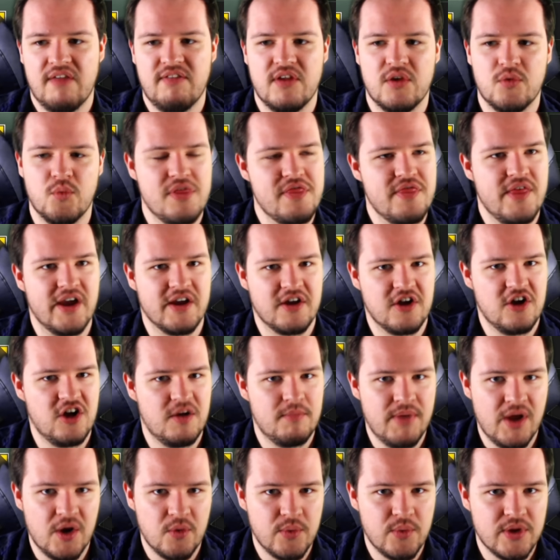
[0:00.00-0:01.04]
then with that
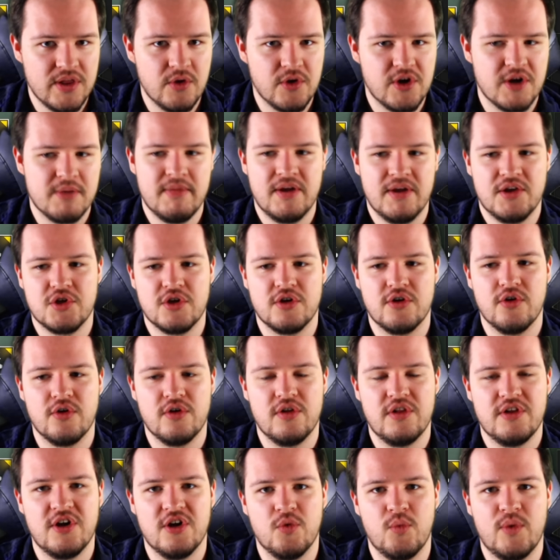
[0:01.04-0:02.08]
combat reload I mentioned
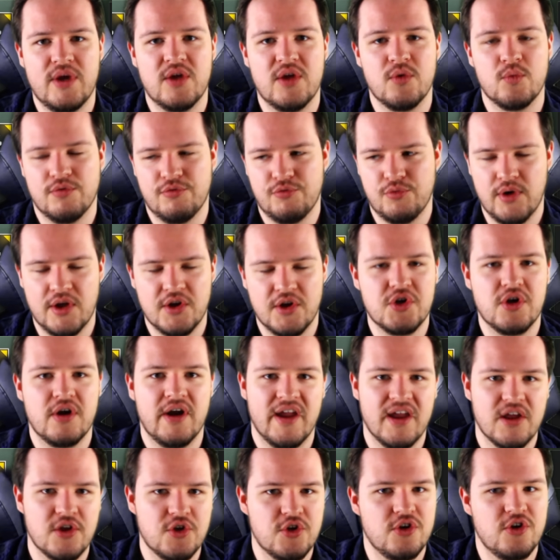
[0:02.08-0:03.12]
earlier, we can refresh
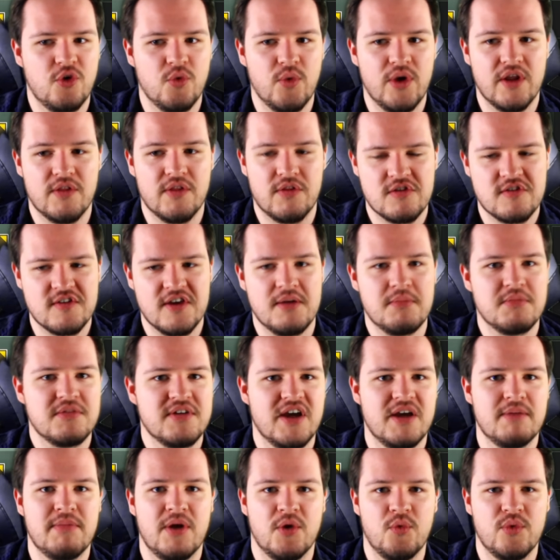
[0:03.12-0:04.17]
our edge and grit at the same
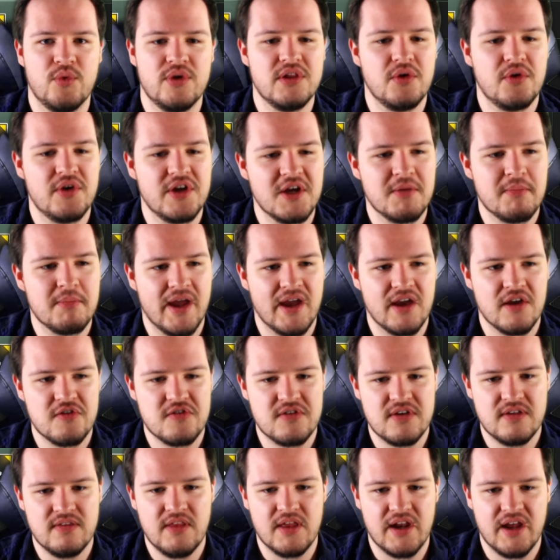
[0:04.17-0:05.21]
time by reloading a
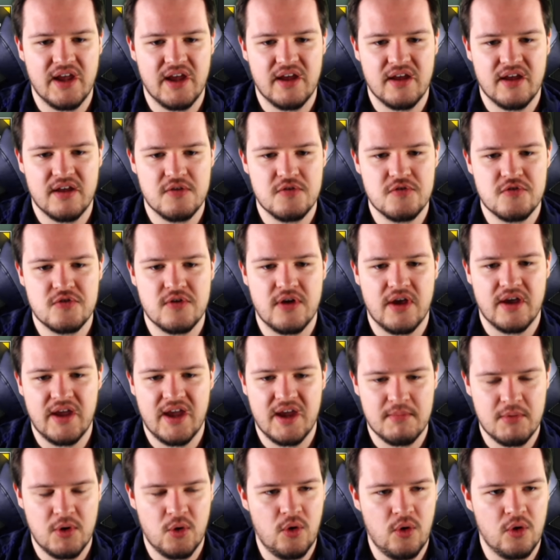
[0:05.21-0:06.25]
magazine that has
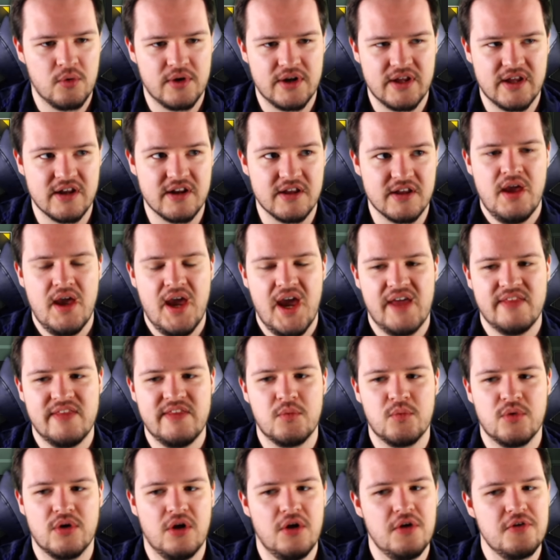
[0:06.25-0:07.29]
ammo already in it. And
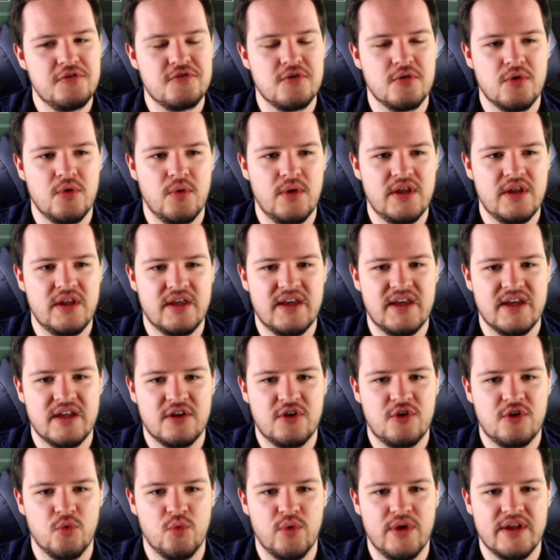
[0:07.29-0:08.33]
then we're also going to
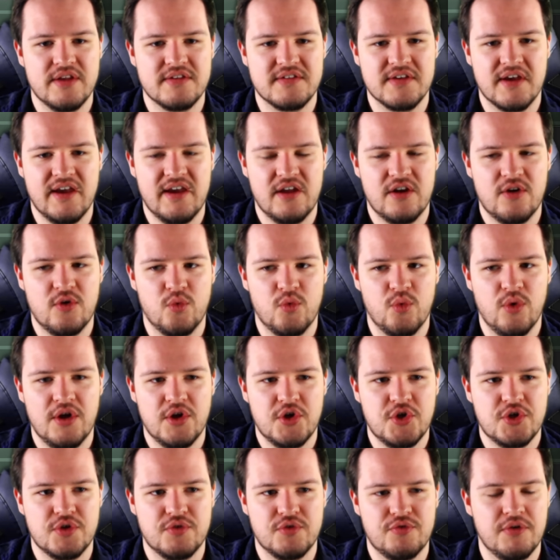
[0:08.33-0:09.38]
get grit and
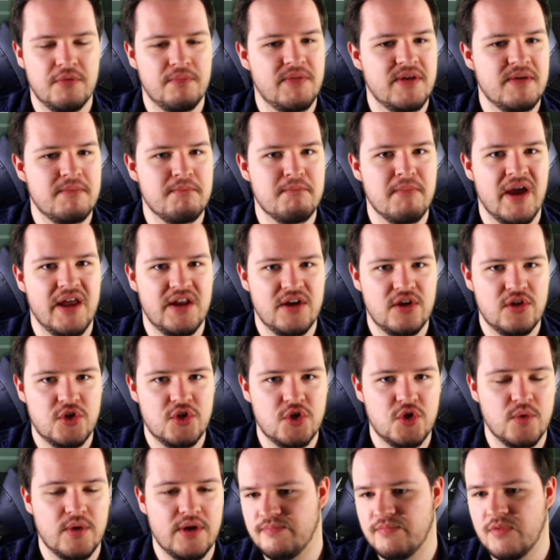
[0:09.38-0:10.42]
rush from the medic
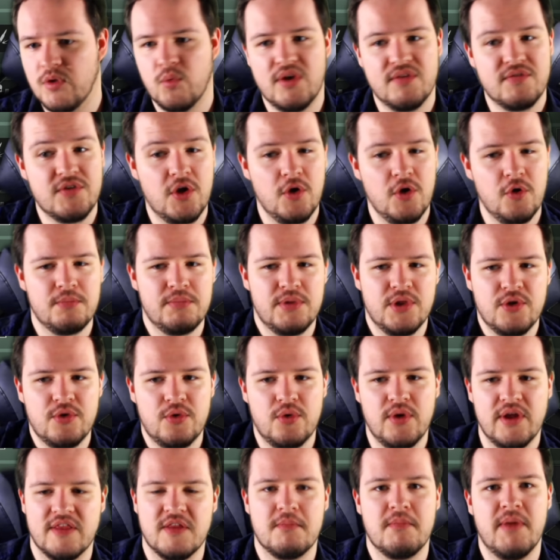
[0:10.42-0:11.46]
tree. We have code
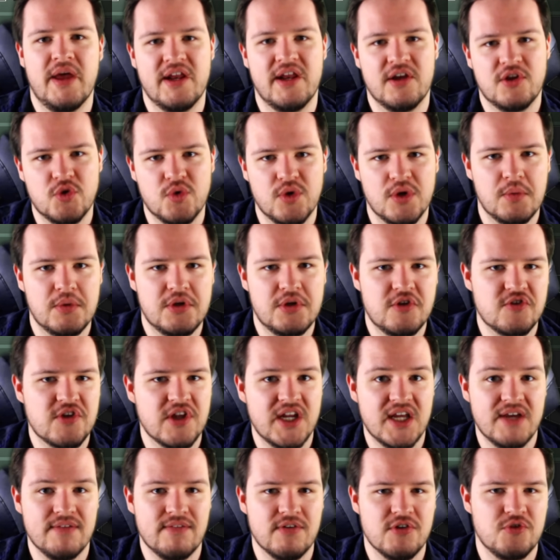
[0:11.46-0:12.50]
blue in the medic tree, which is
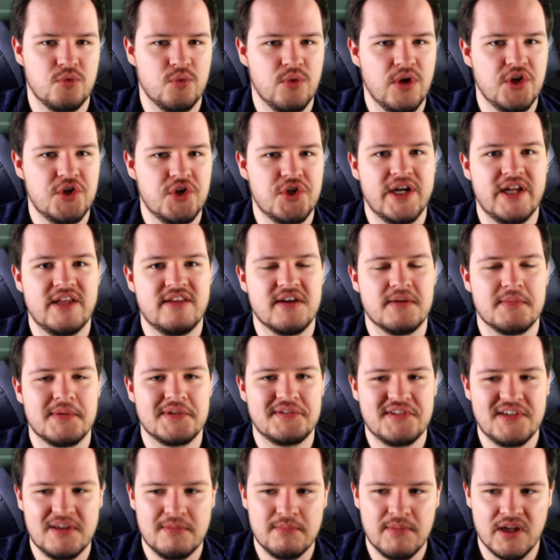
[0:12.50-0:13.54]
going to give us rush anytime a
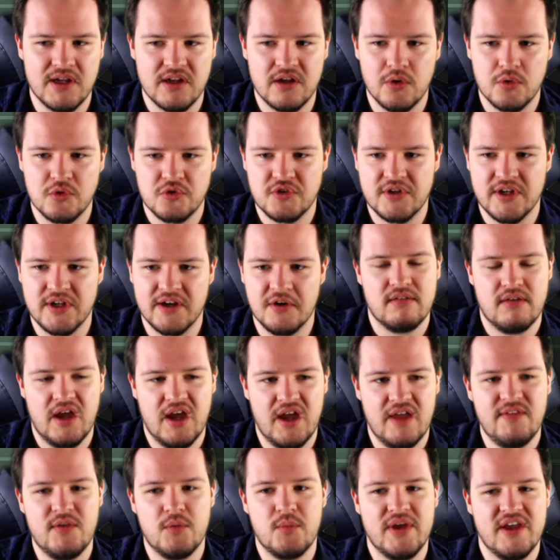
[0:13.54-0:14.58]
teammate goes down.
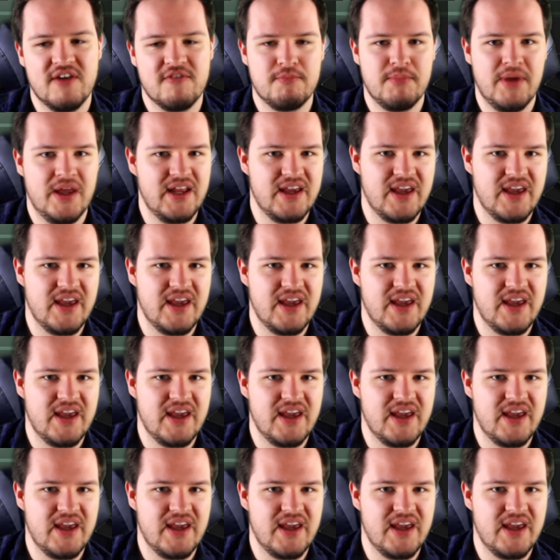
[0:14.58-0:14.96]
And then we have medic